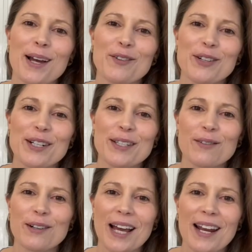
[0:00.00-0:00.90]
Goodness
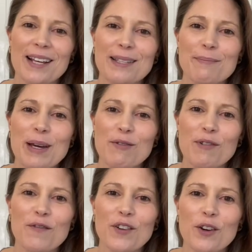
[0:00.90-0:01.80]
Organics meal
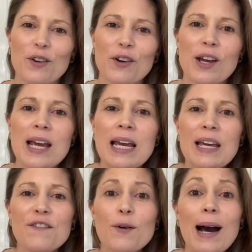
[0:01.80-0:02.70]
review.
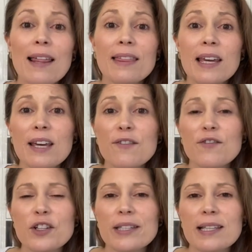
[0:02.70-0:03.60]
If you are thinking of
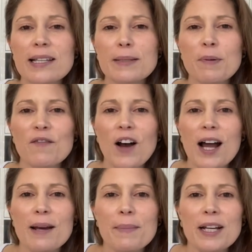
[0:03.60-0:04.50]
using this
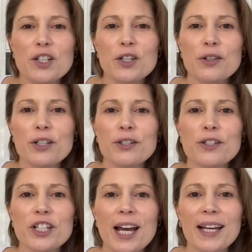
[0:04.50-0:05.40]
provider, make sure you
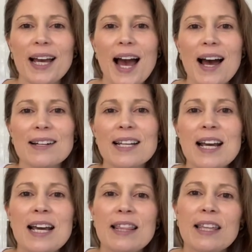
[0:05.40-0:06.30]
check out
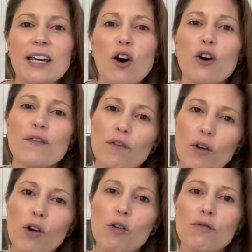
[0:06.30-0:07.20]
the
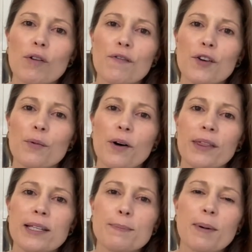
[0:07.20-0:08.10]
overall review on
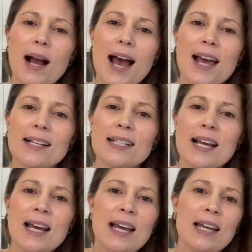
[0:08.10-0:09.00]
this brand
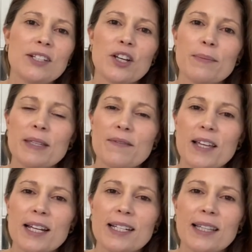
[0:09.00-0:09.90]
in terms of
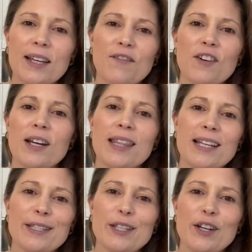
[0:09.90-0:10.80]
their delivery,
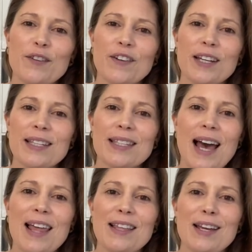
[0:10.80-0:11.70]
their service,
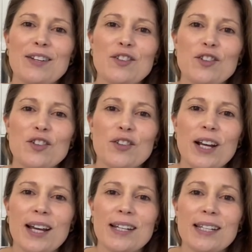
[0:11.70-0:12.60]
and their
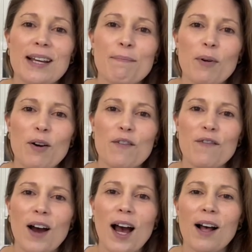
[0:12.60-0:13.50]
nutrient
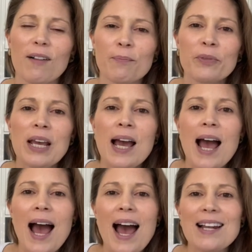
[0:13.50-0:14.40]
profile.
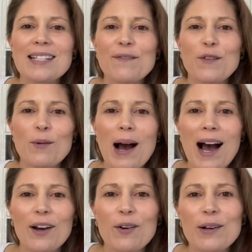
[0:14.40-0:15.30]
And if you
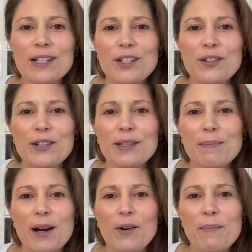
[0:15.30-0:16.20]
are going to use
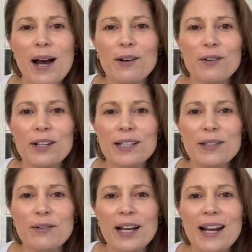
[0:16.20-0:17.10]
My Goodness
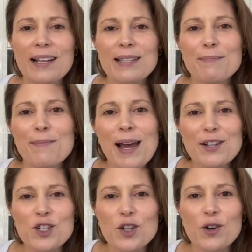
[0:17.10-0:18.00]
Organics, make
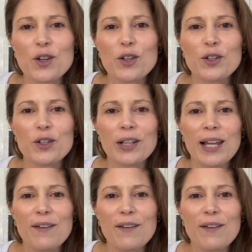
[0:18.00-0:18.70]
sure you leave